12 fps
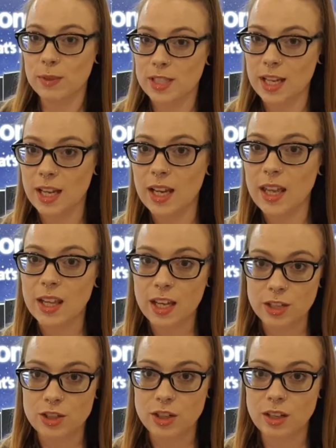of tea in the
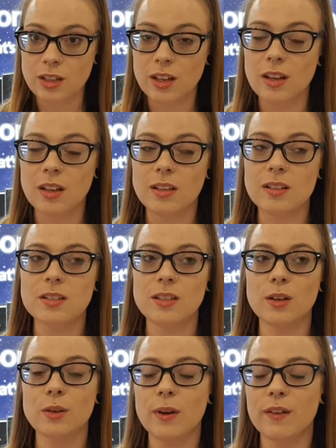kitchen and
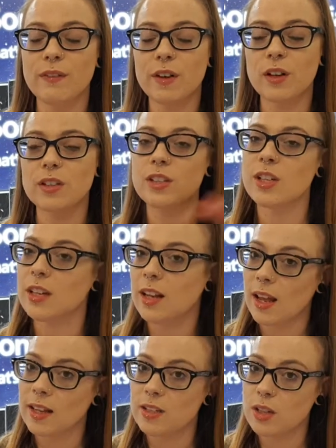you have forgot to turn your
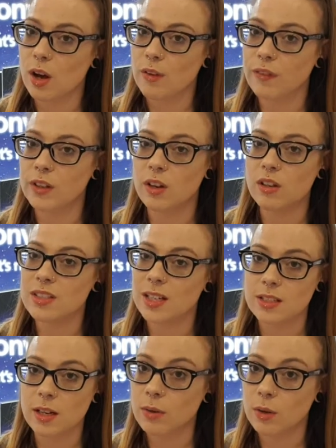lights off and you're all
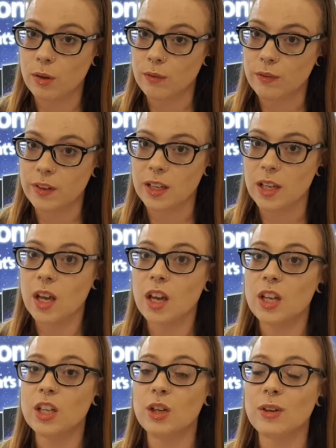sat down and comfy,
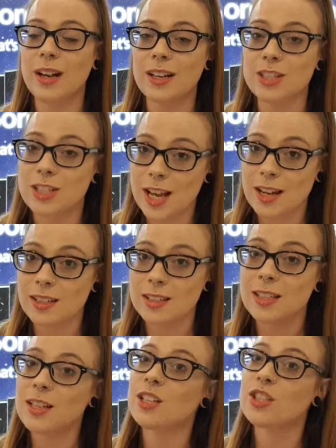you can actually tell
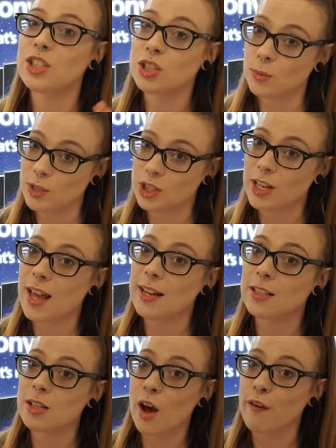it to switch your
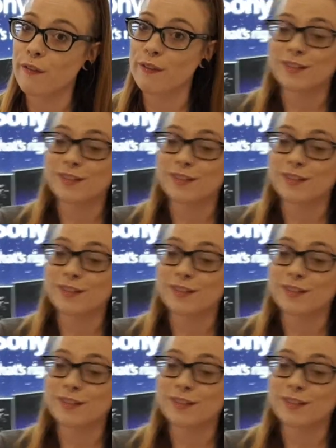lights off.